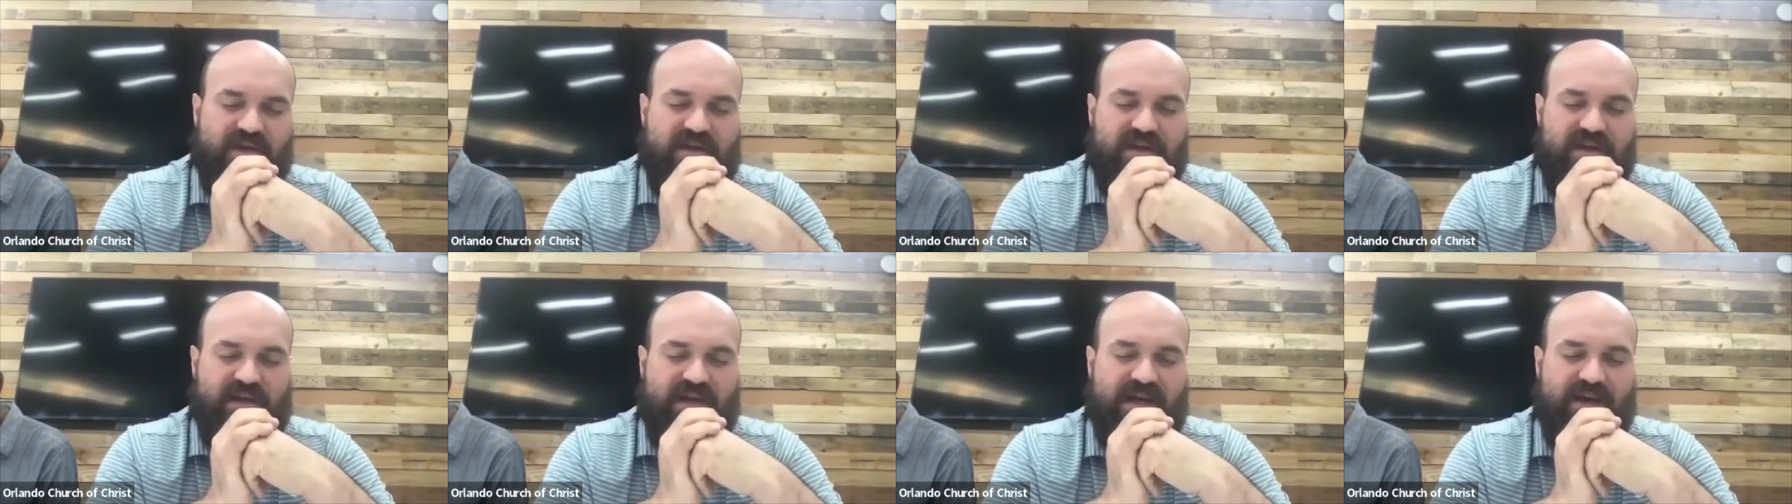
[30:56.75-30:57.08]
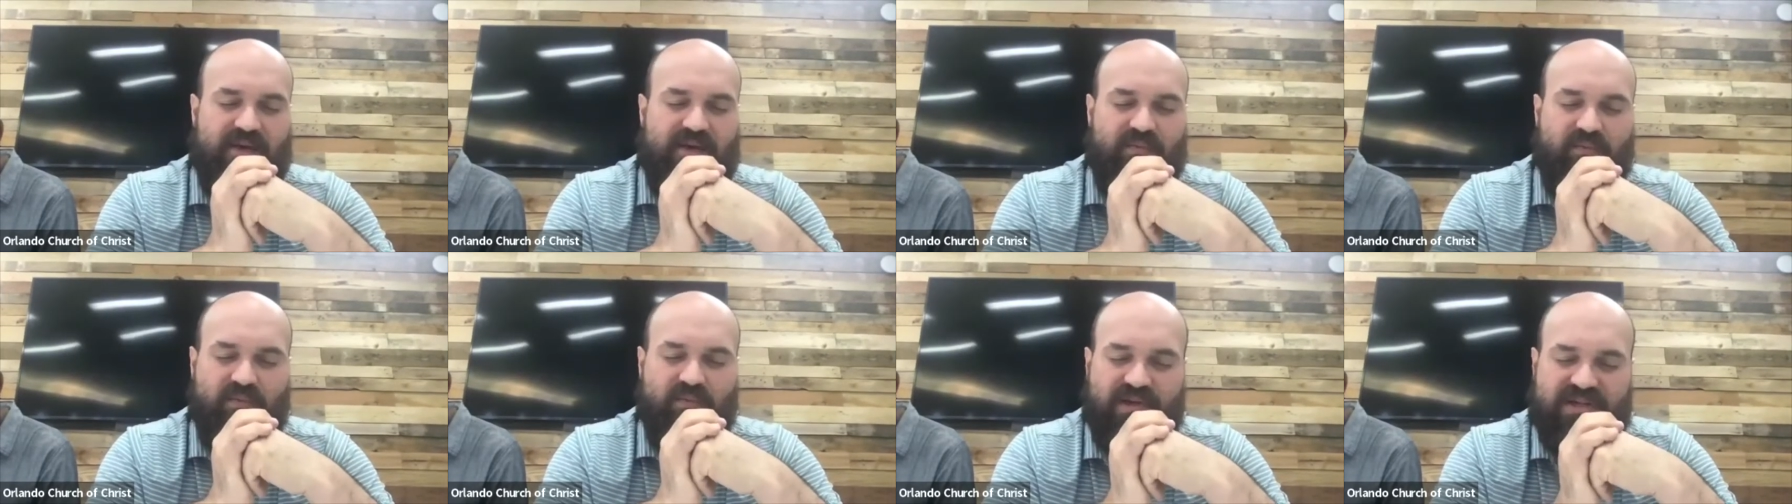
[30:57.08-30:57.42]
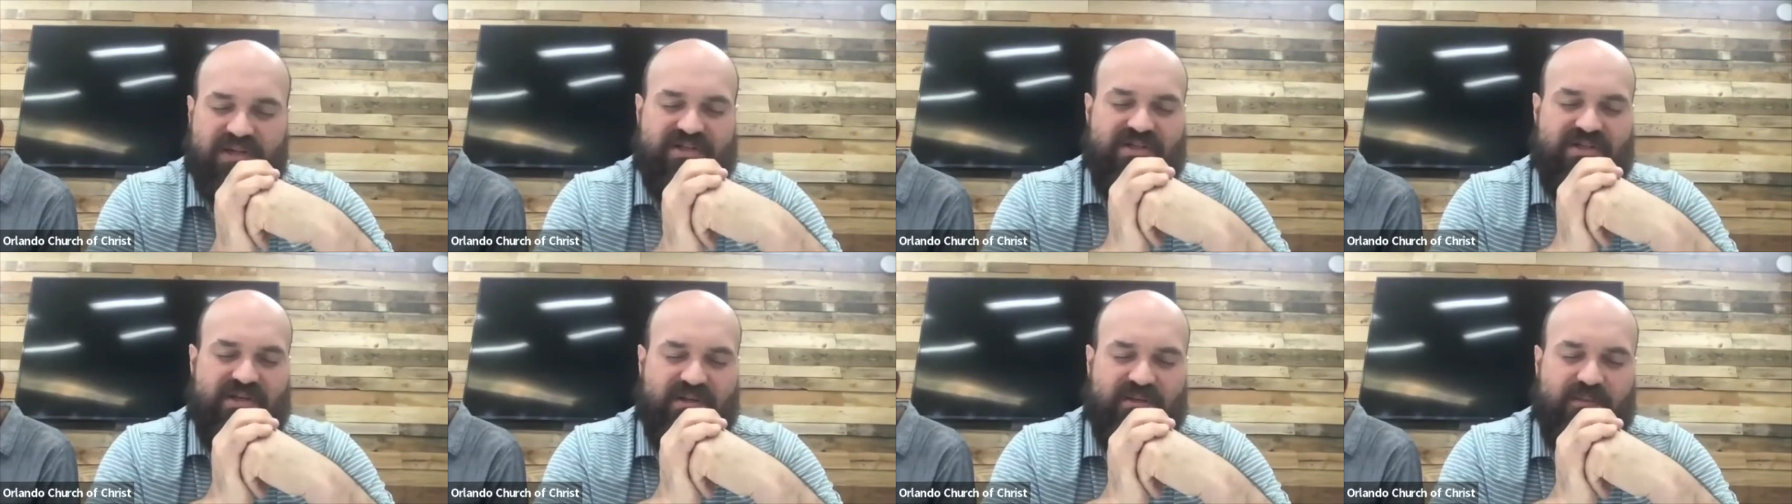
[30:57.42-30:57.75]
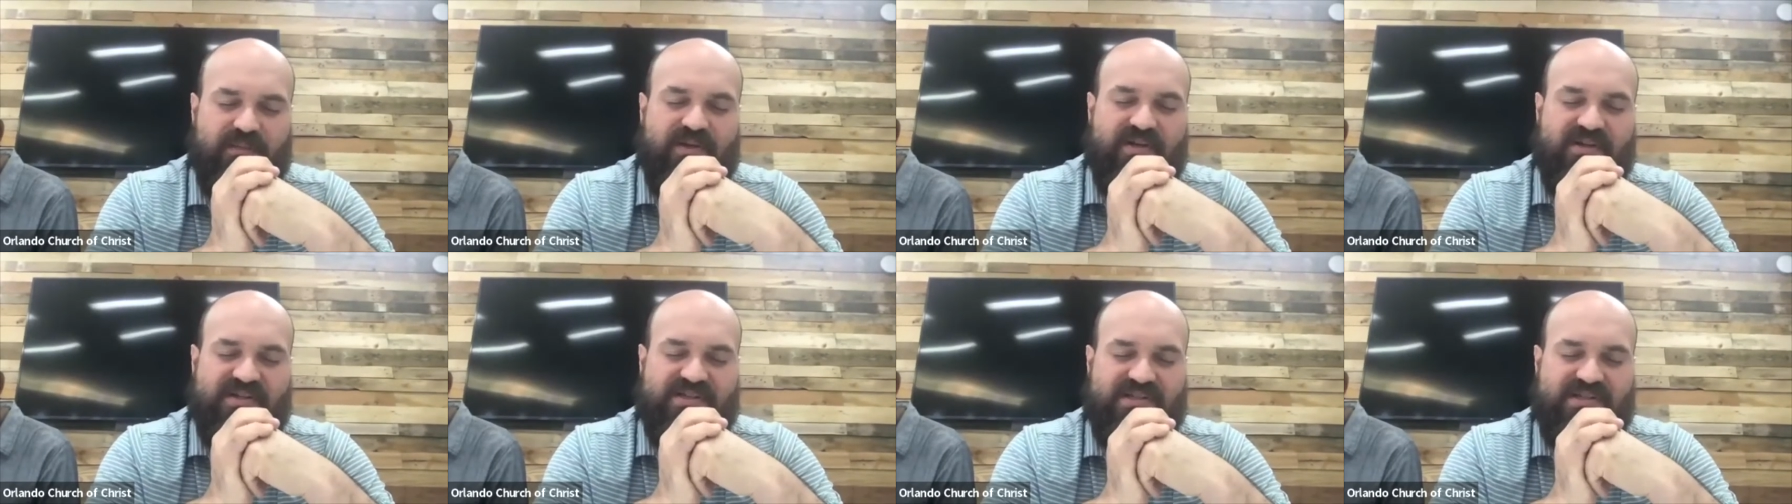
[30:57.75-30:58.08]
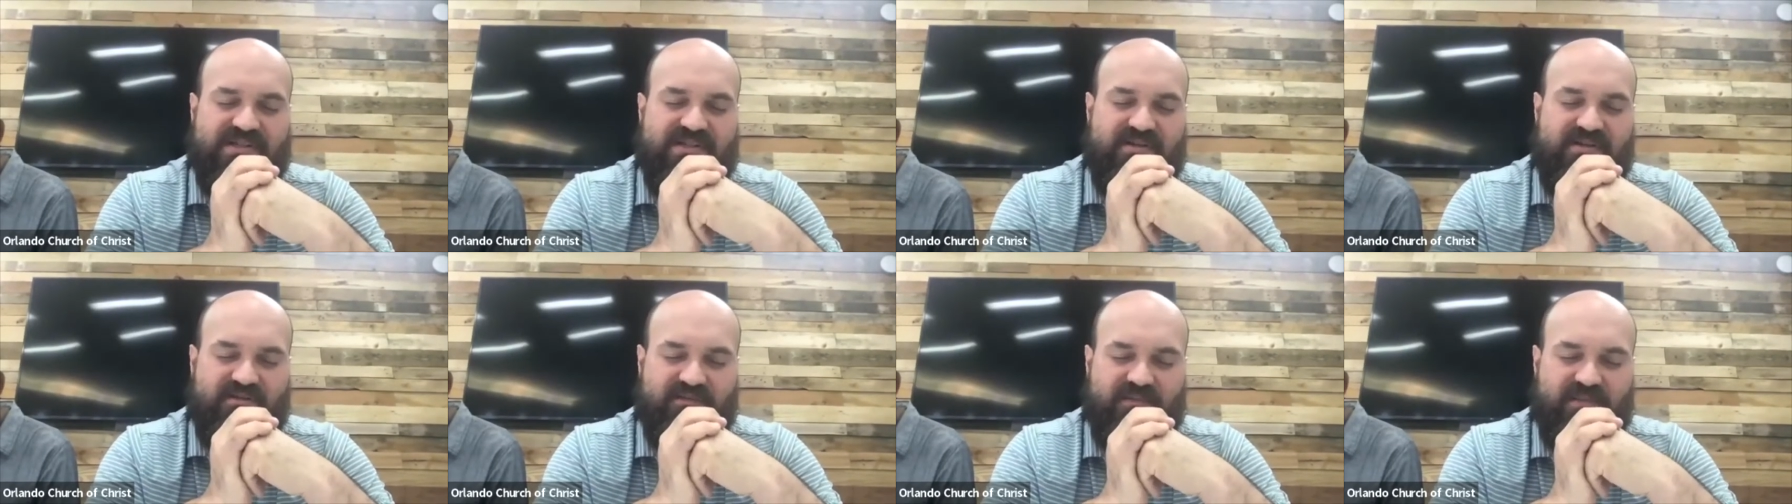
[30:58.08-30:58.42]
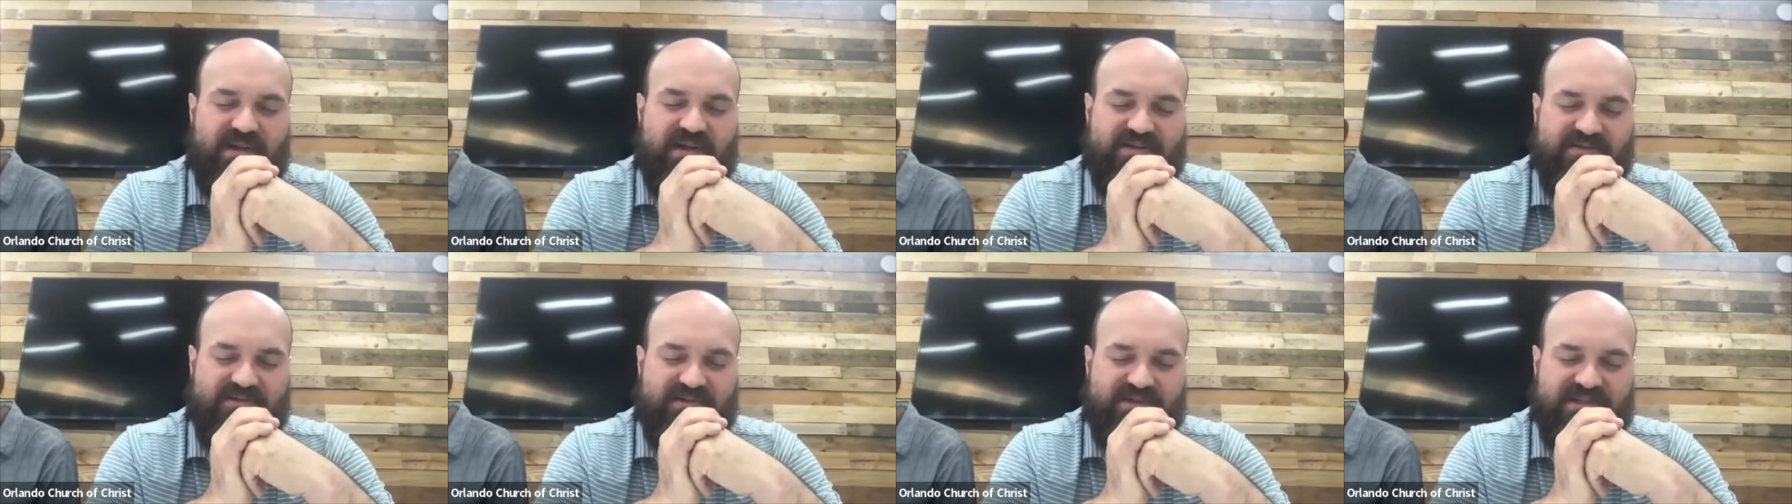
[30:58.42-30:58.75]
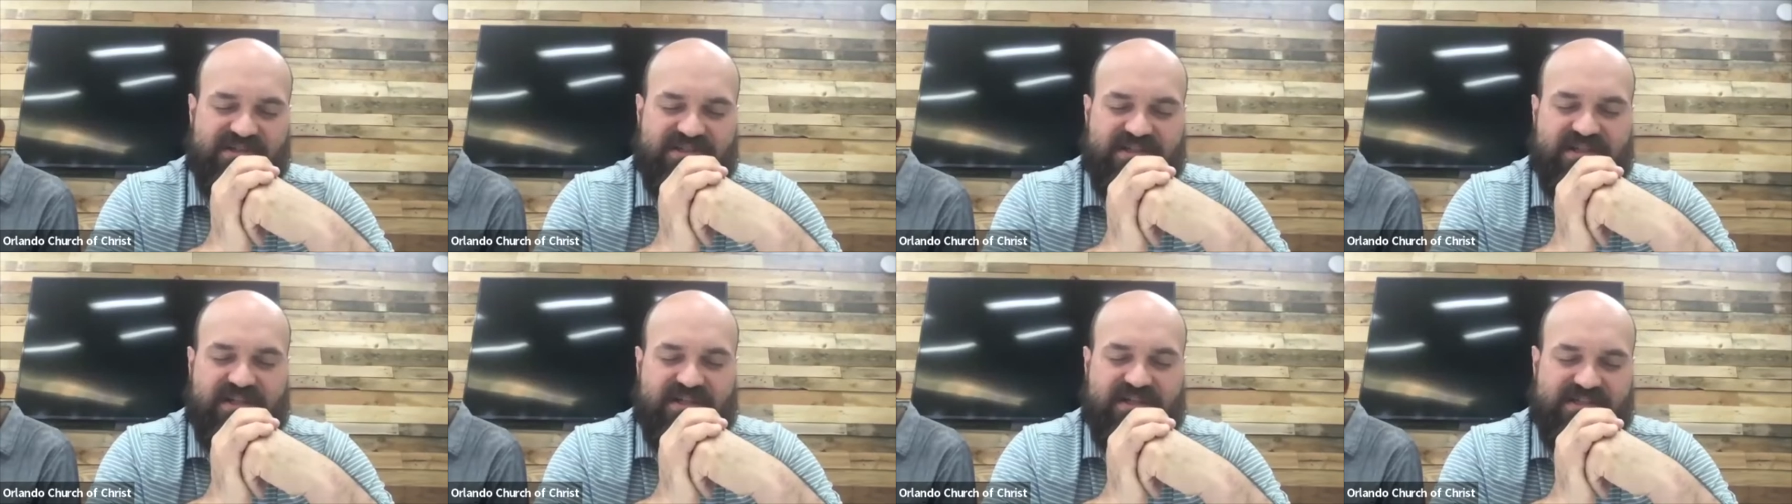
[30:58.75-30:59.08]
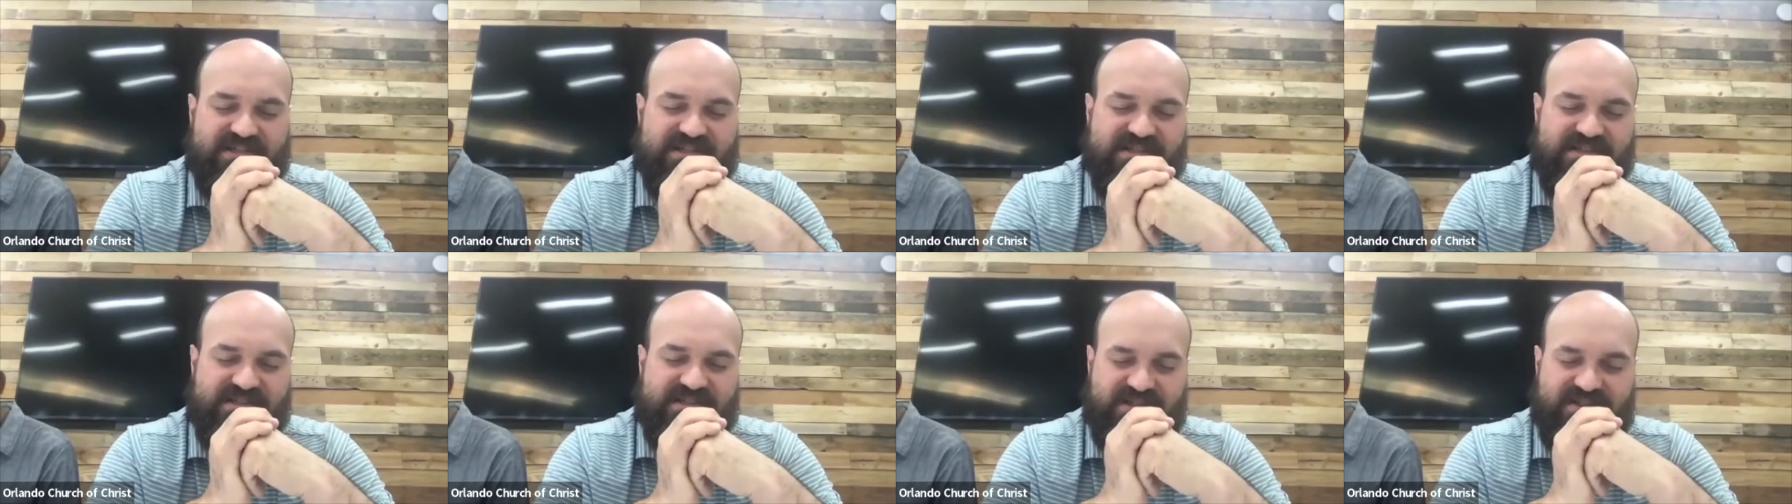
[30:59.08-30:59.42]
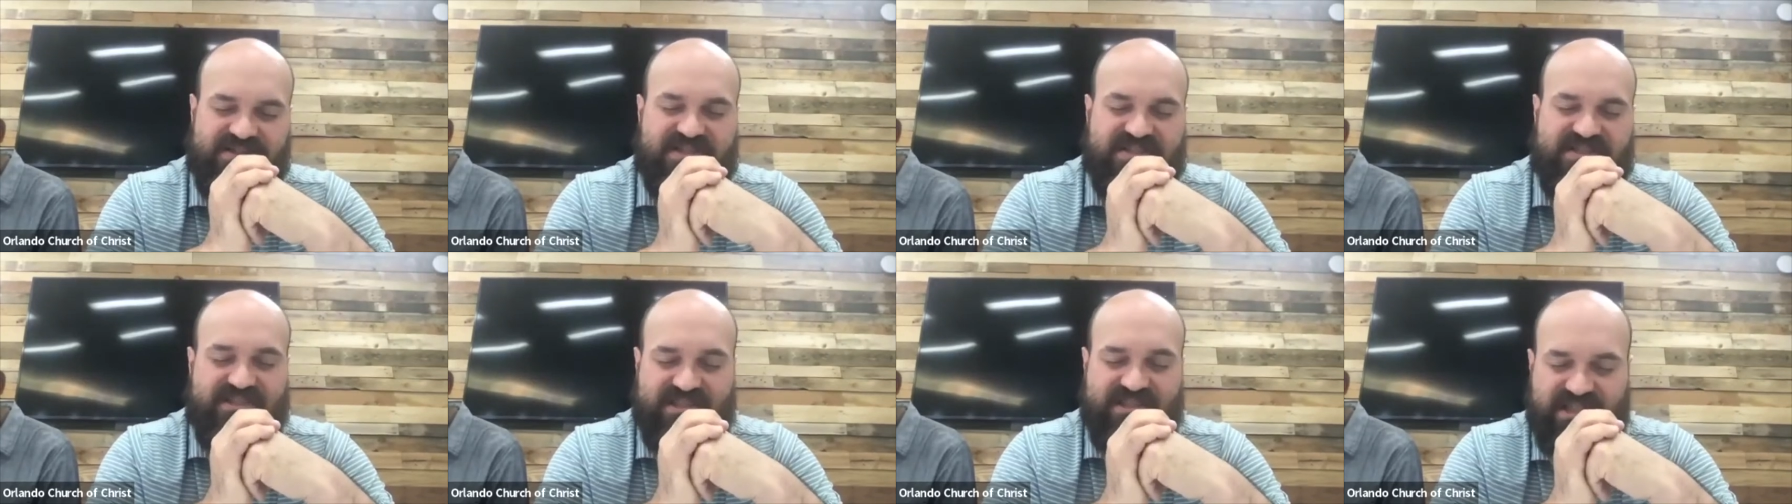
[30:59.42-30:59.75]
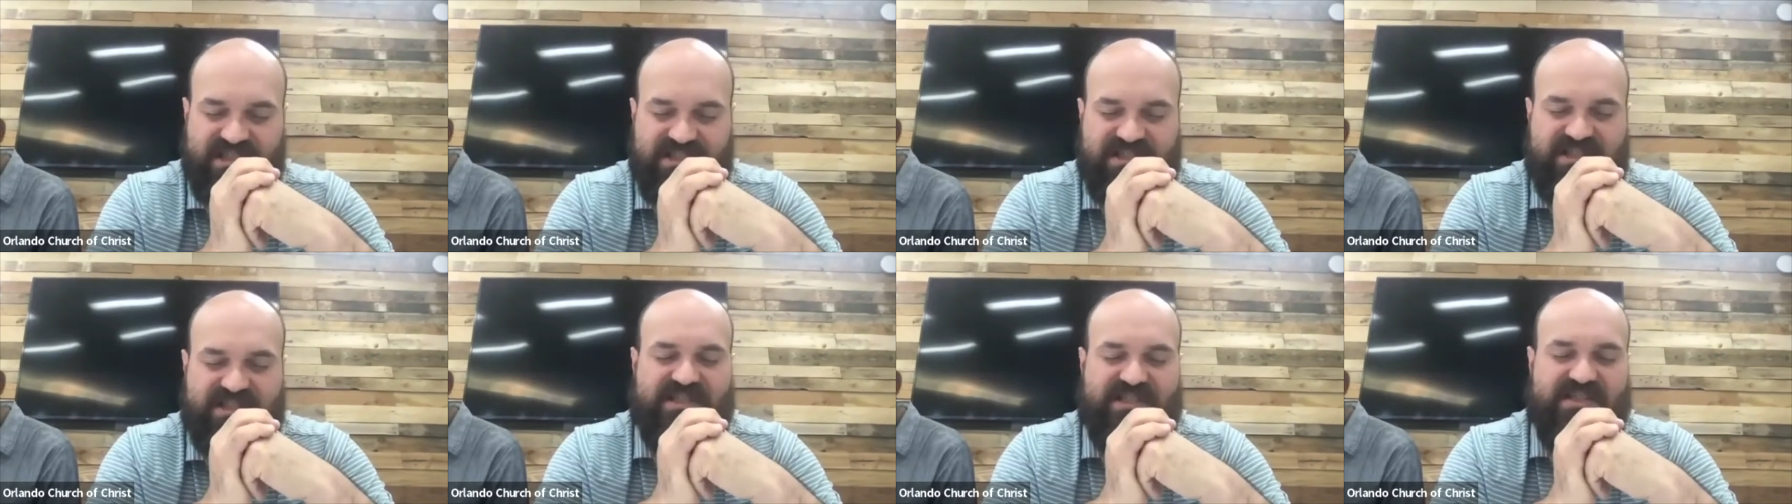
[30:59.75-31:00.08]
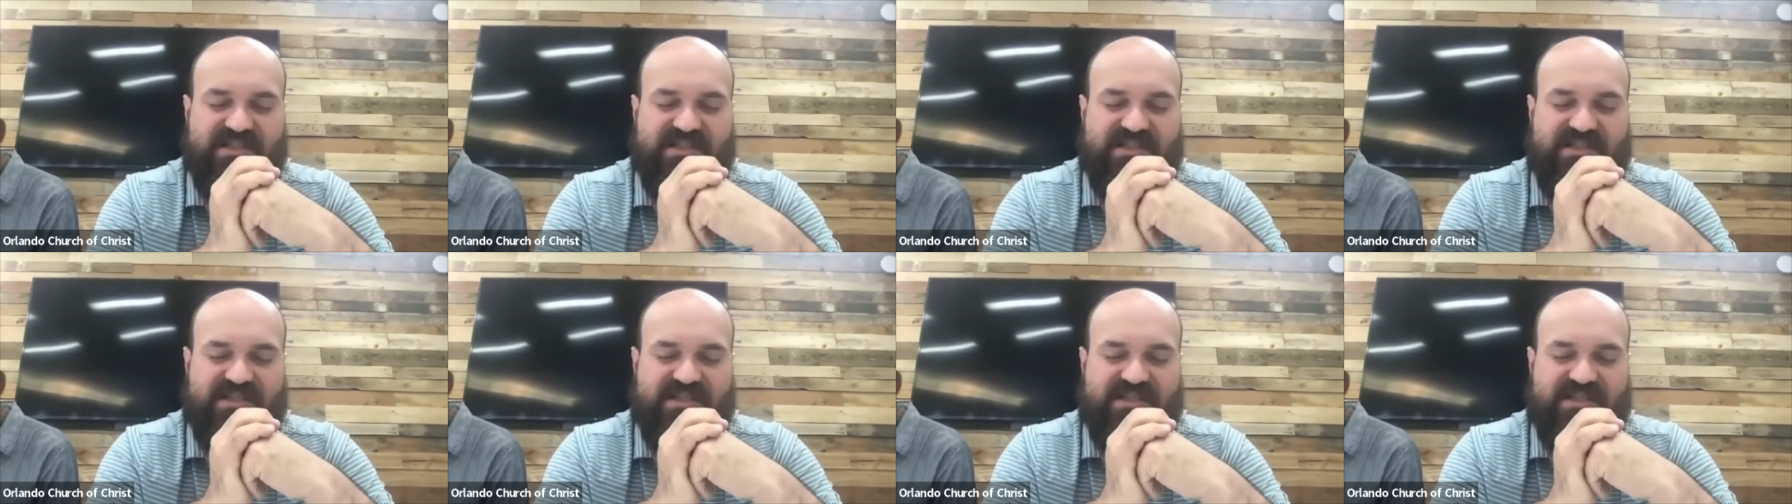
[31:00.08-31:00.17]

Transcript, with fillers: and how rich in mercy you've been towards us. It's in Jesus'